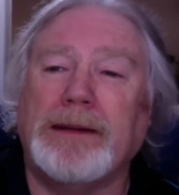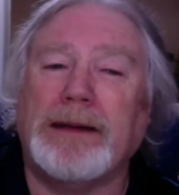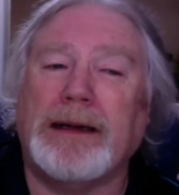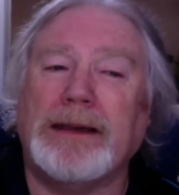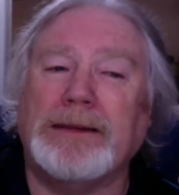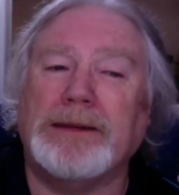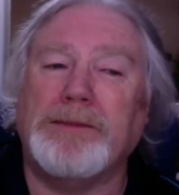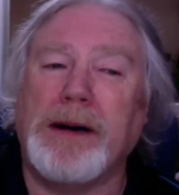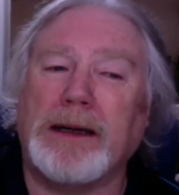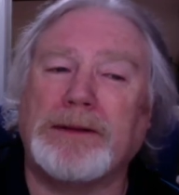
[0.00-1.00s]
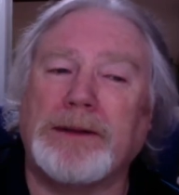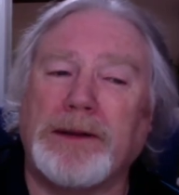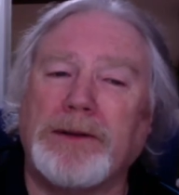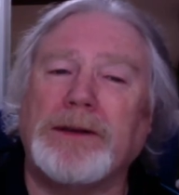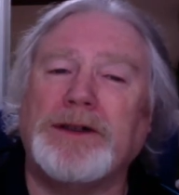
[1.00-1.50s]
as the
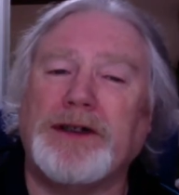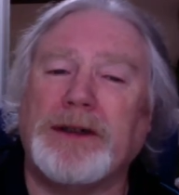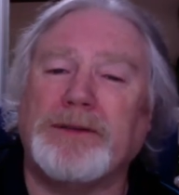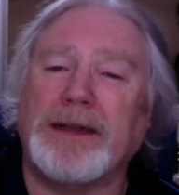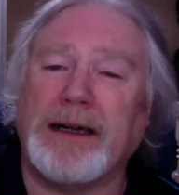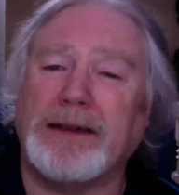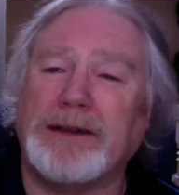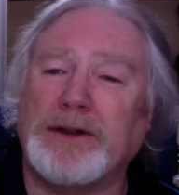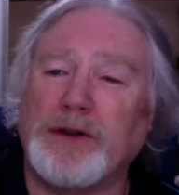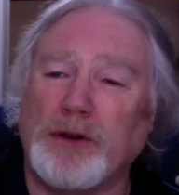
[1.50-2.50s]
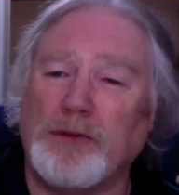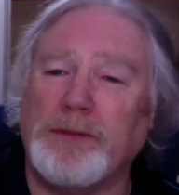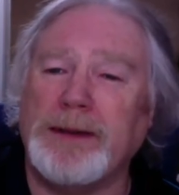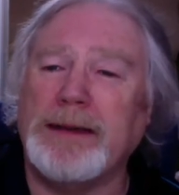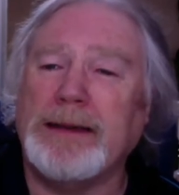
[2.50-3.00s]
Martyrology of Tallaght
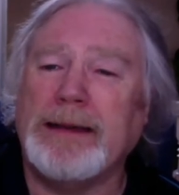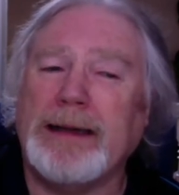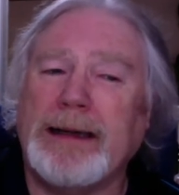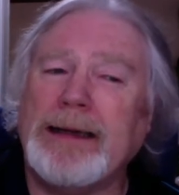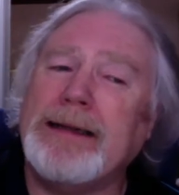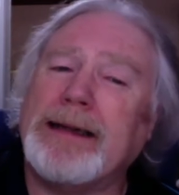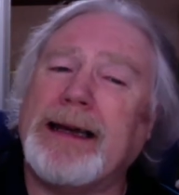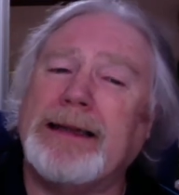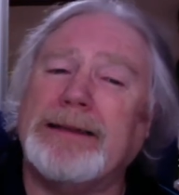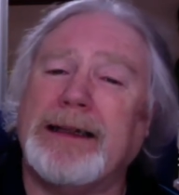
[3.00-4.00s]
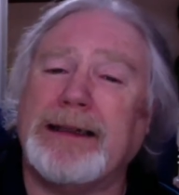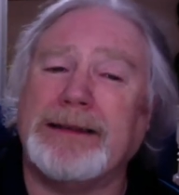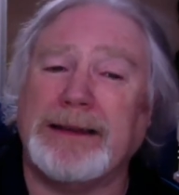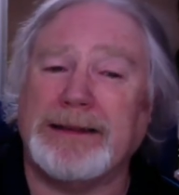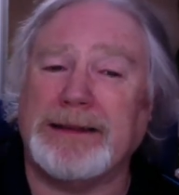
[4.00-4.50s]
Colman indicates the
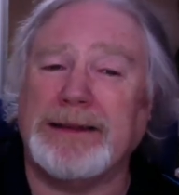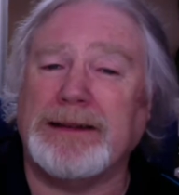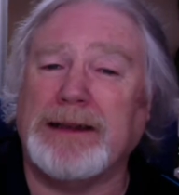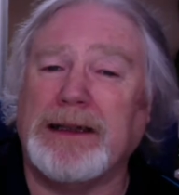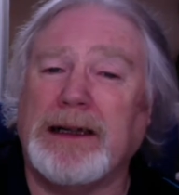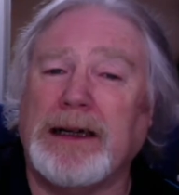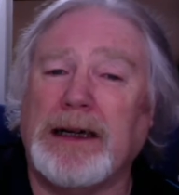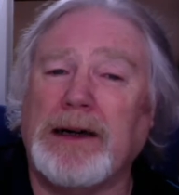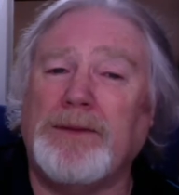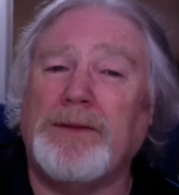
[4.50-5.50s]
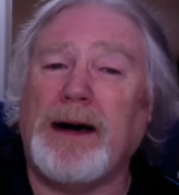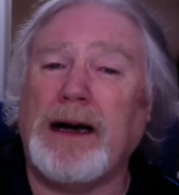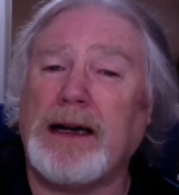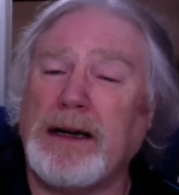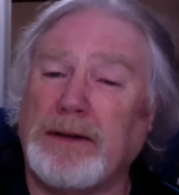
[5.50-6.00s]
existence of
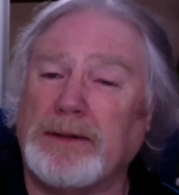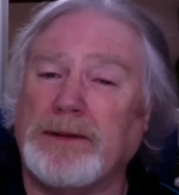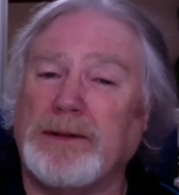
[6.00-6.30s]
a cult